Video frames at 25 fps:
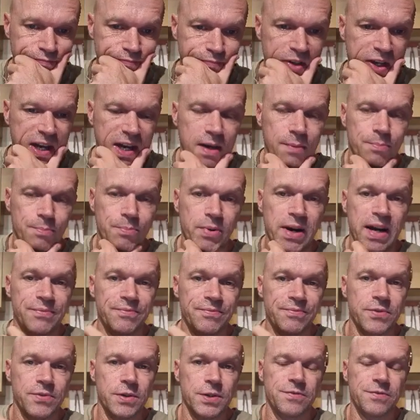yeah,
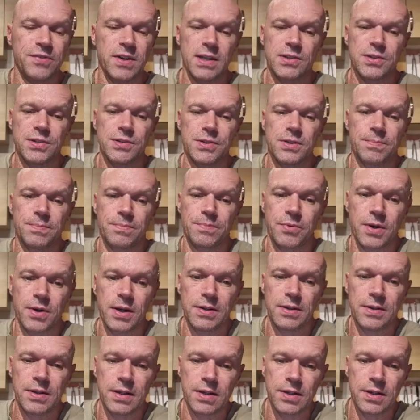Brentford's fixtures are
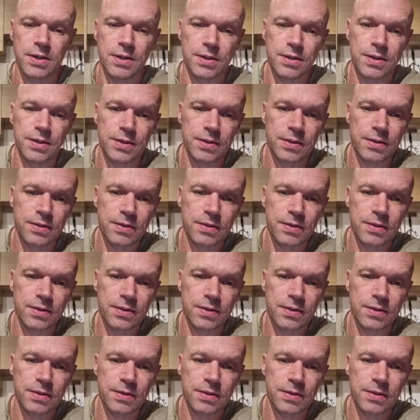pretty good,